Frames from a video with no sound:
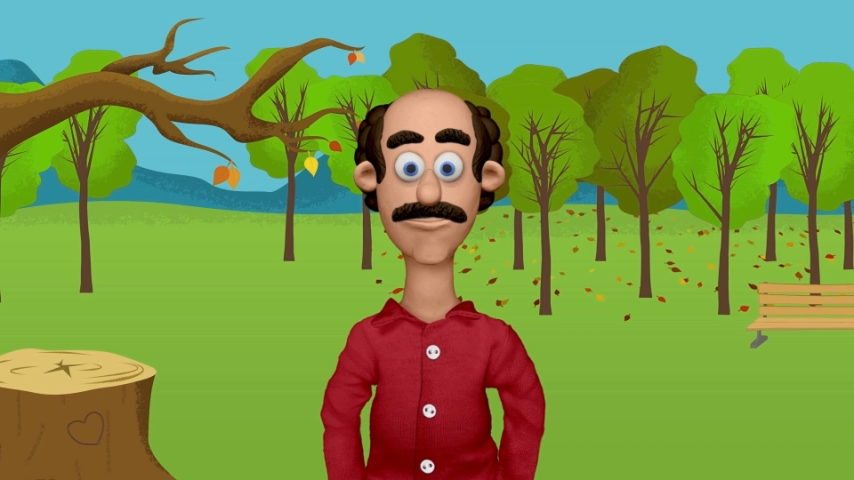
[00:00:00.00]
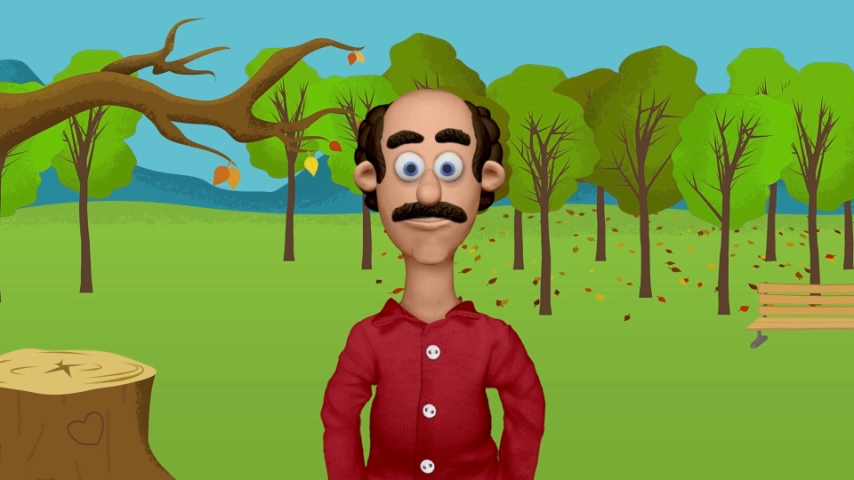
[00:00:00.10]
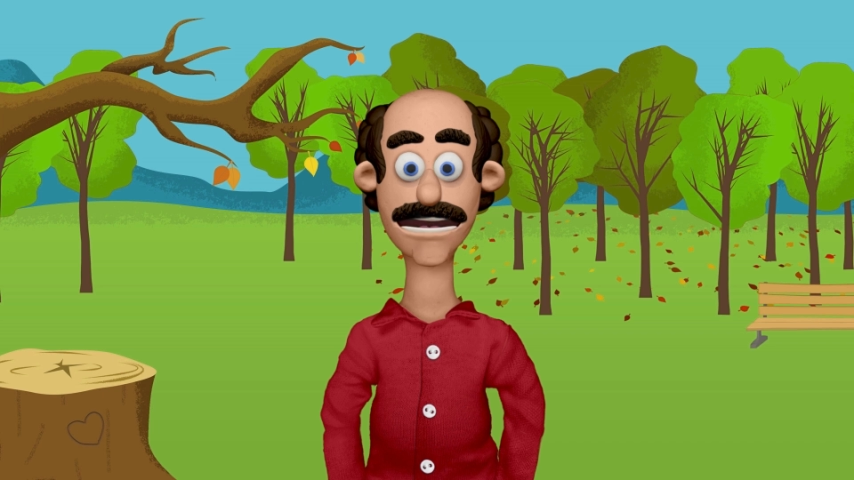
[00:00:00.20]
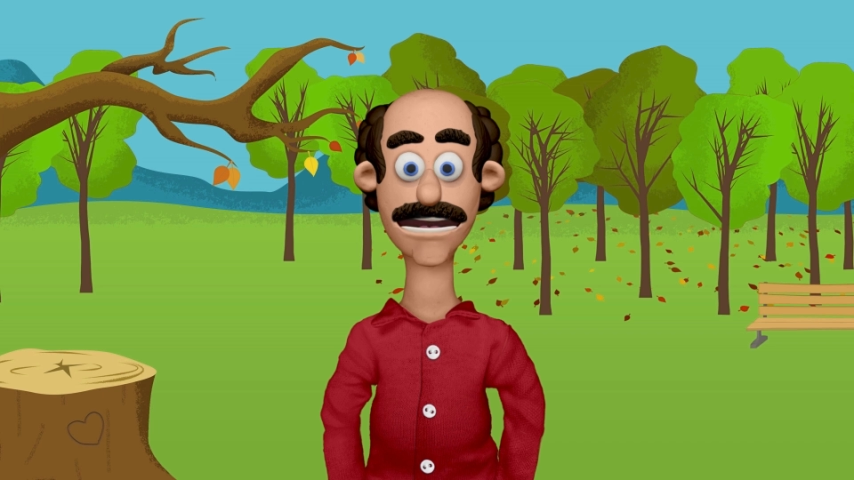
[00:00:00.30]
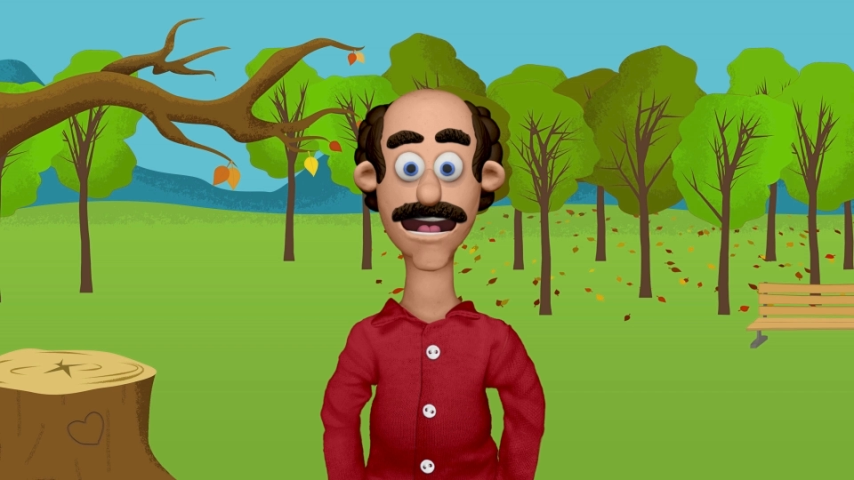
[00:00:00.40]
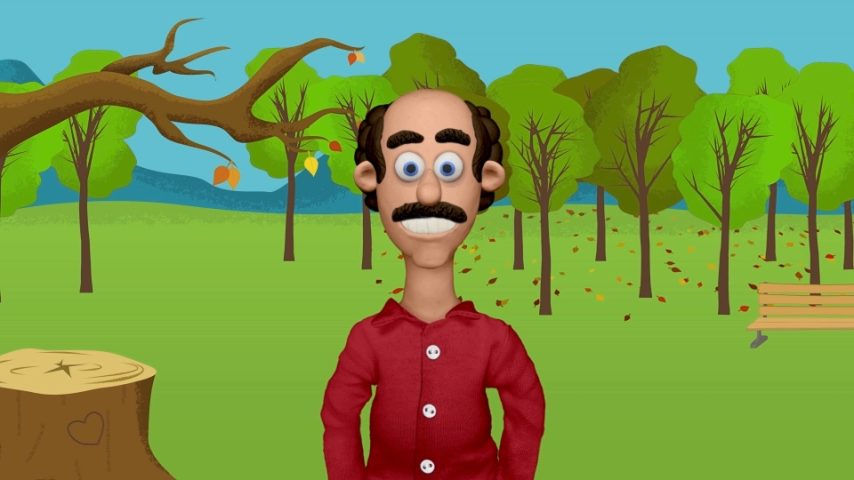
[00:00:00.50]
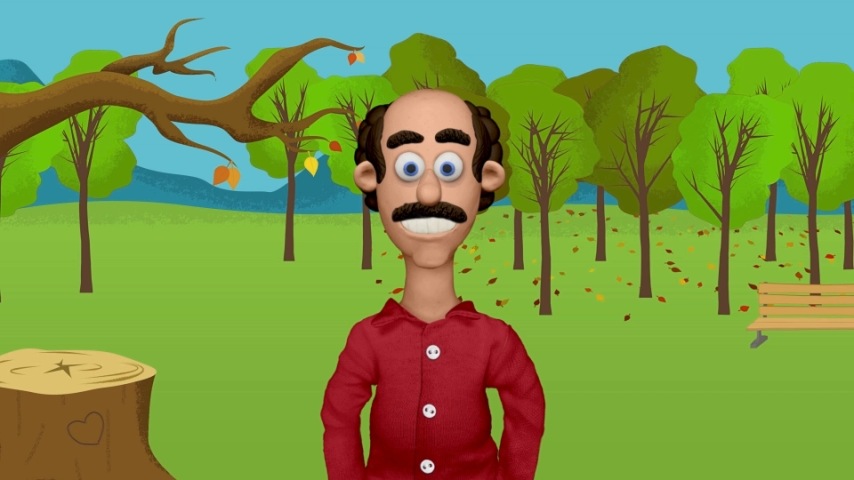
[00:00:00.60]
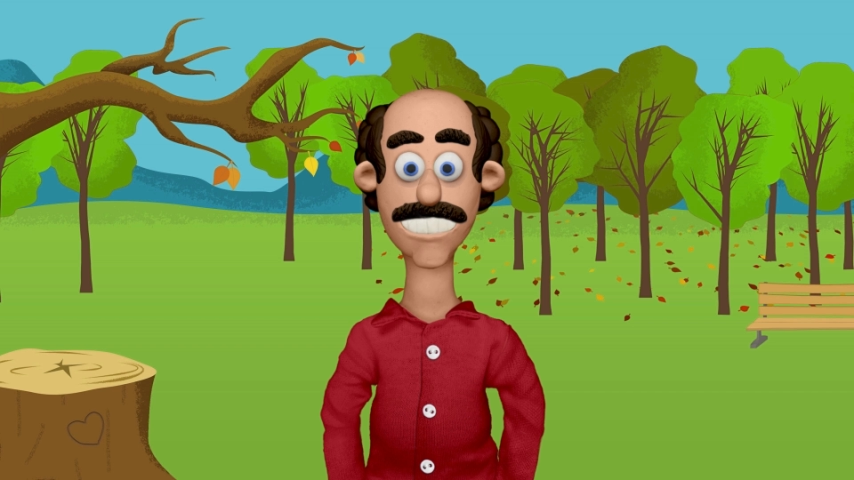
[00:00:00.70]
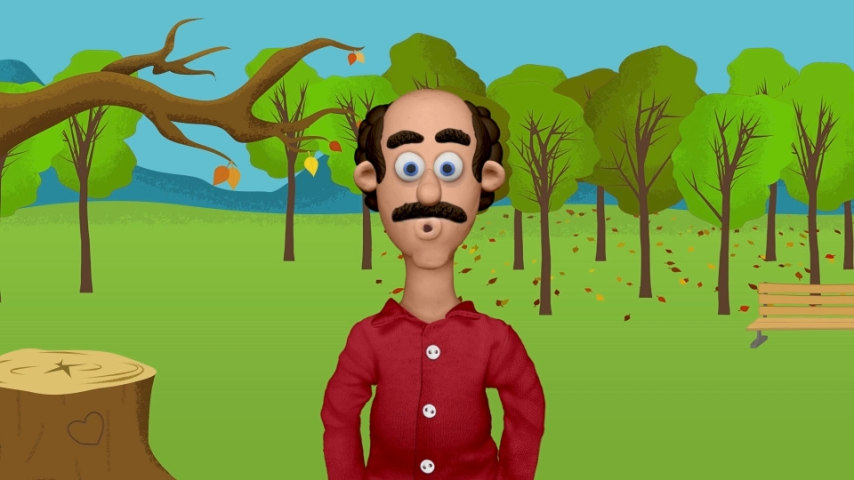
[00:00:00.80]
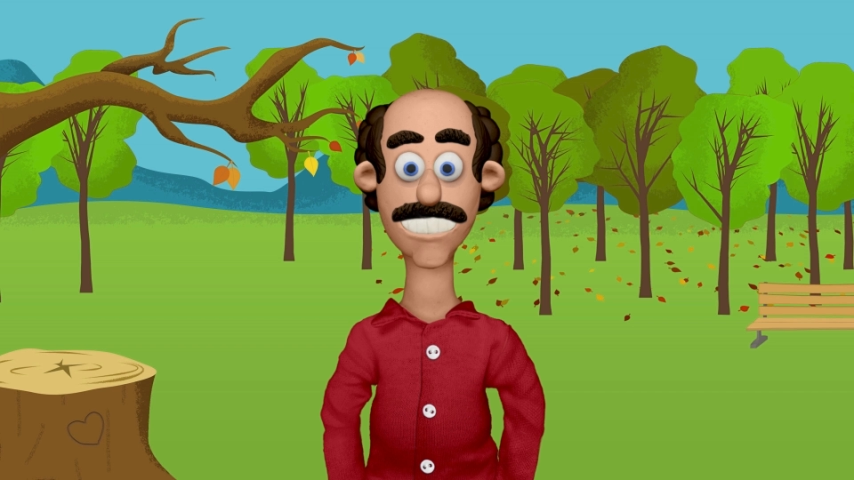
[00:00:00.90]

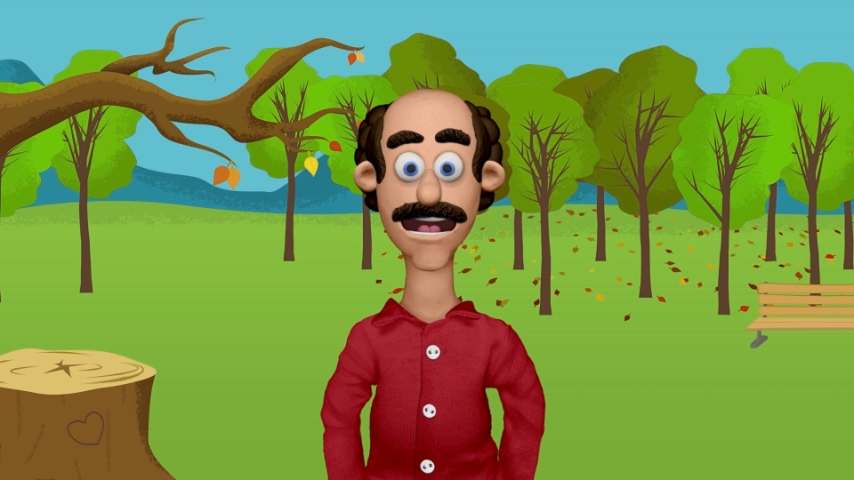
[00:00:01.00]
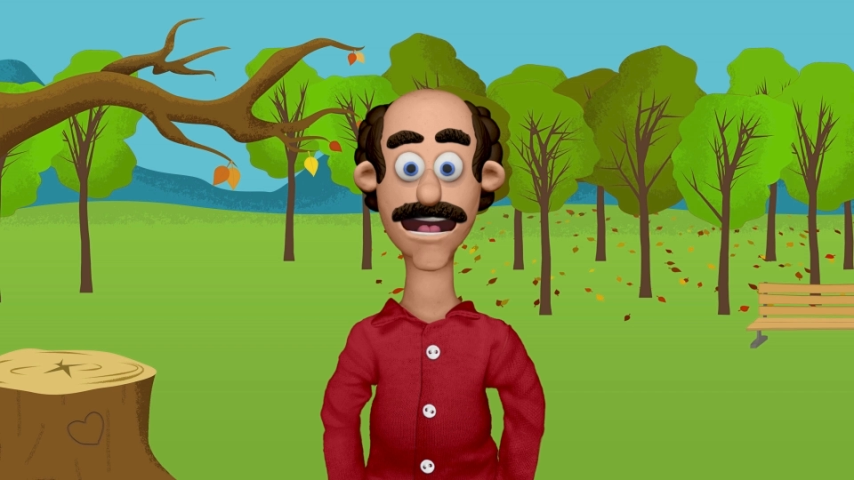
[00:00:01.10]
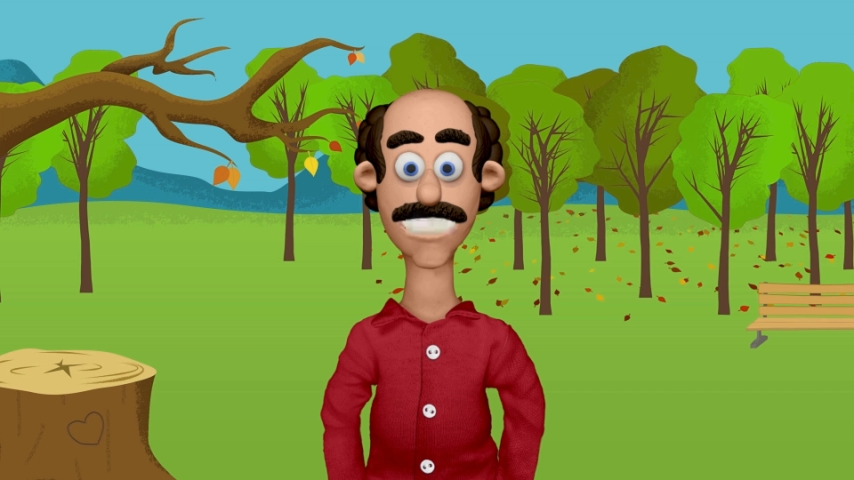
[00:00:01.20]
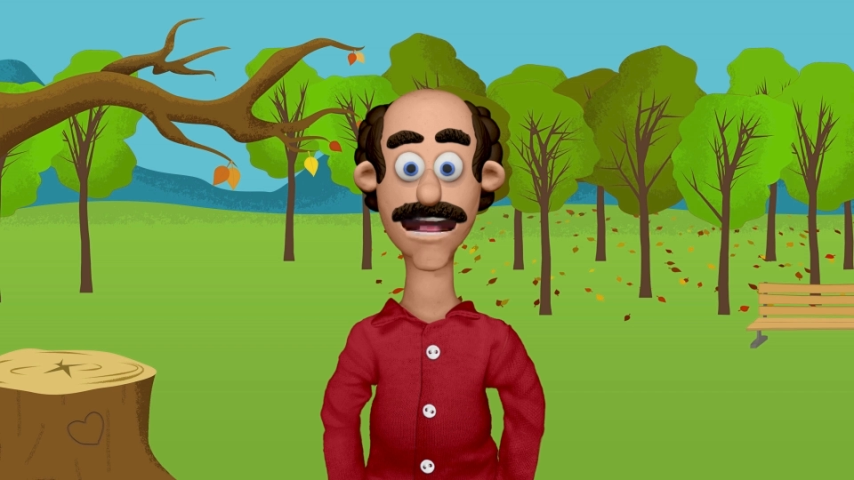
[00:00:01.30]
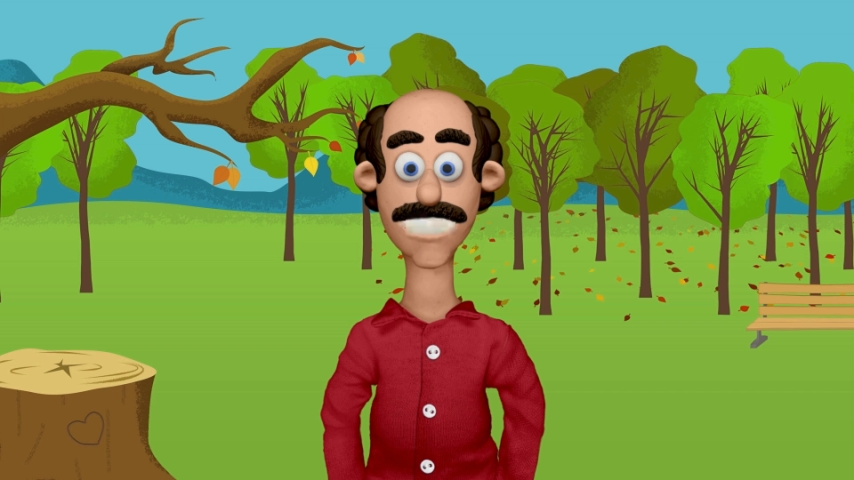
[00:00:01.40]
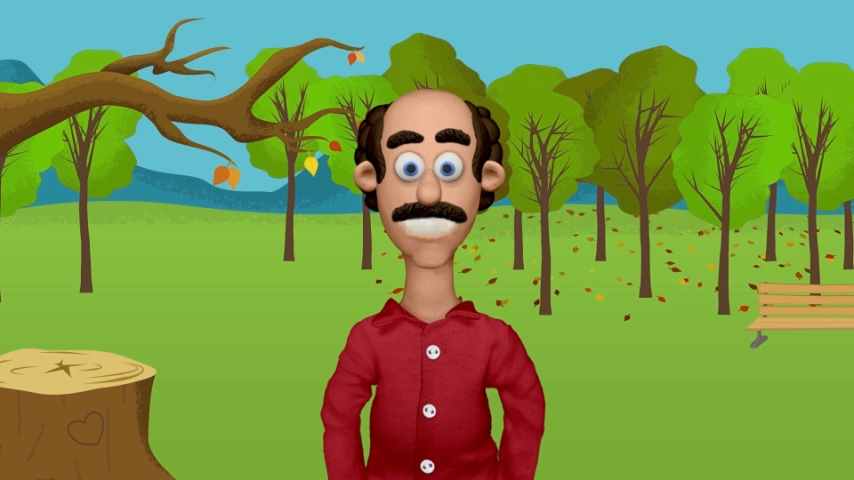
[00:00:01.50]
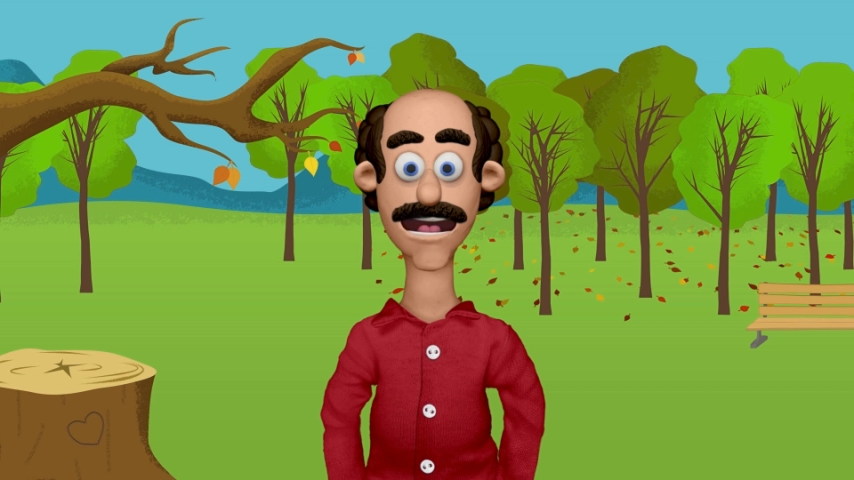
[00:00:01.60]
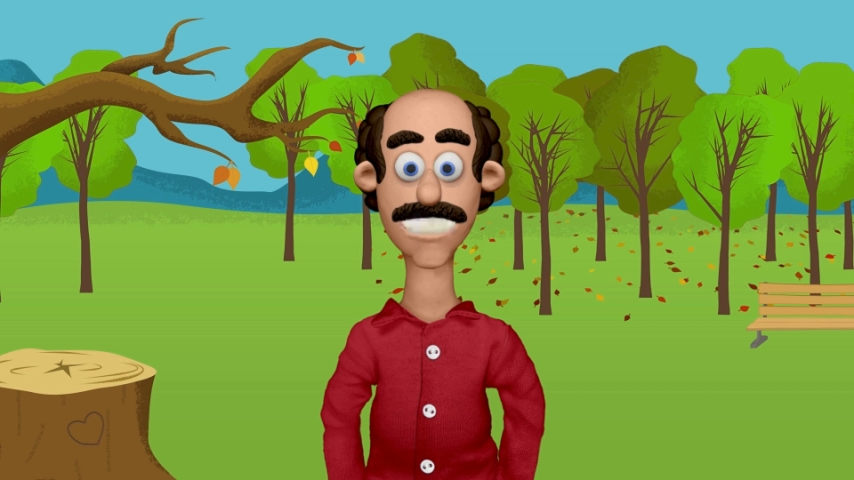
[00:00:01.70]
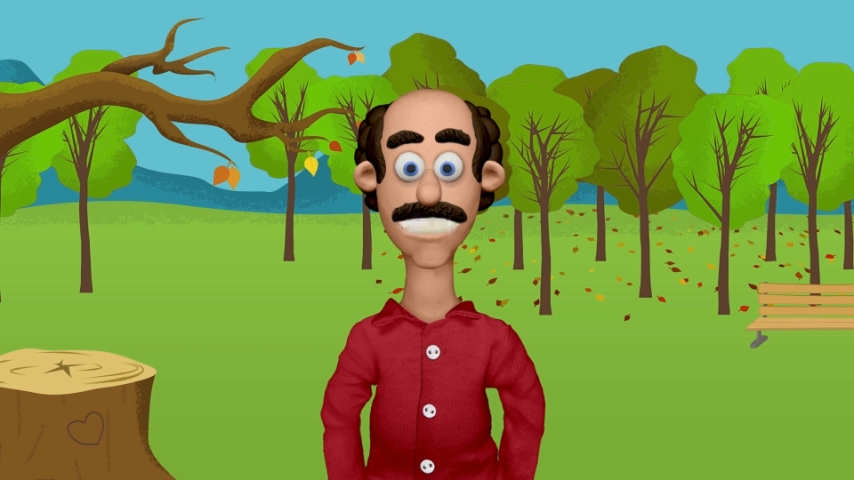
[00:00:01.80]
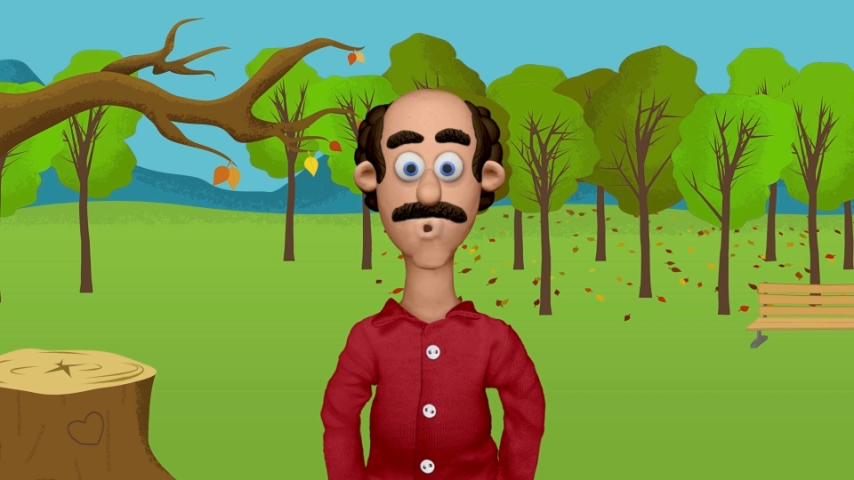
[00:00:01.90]

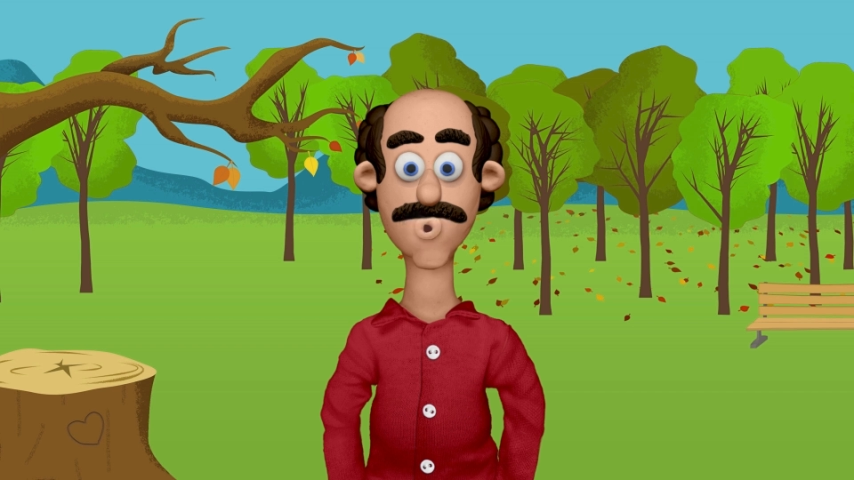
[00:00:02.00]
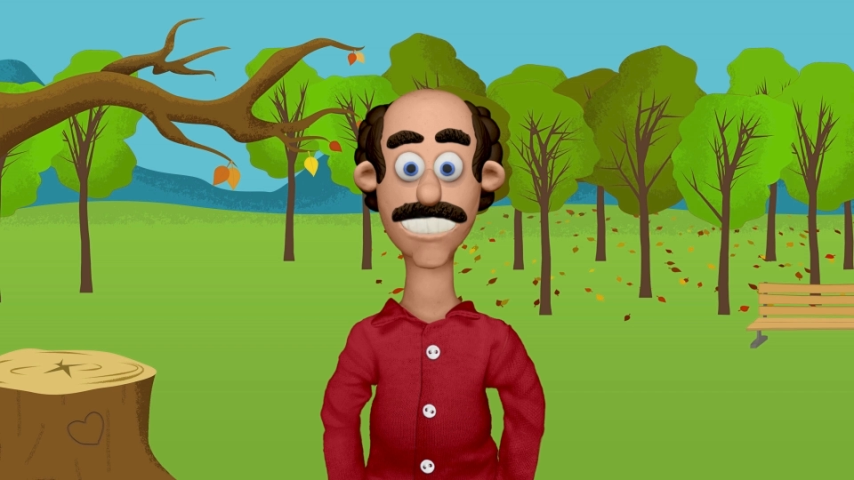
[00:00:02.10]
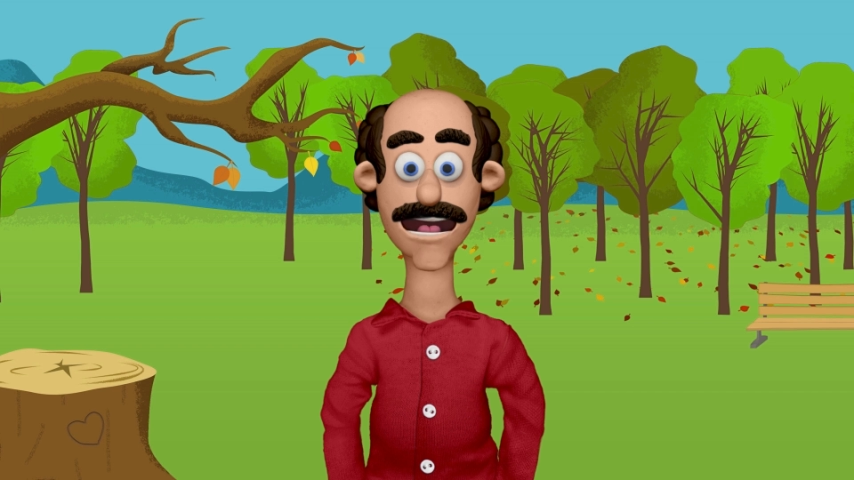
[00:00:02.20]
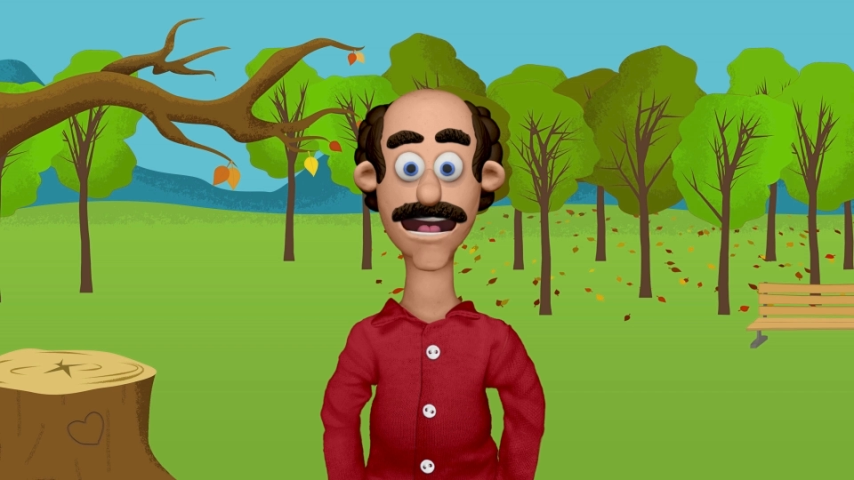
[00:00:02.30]
Medium.com.thankyou.historical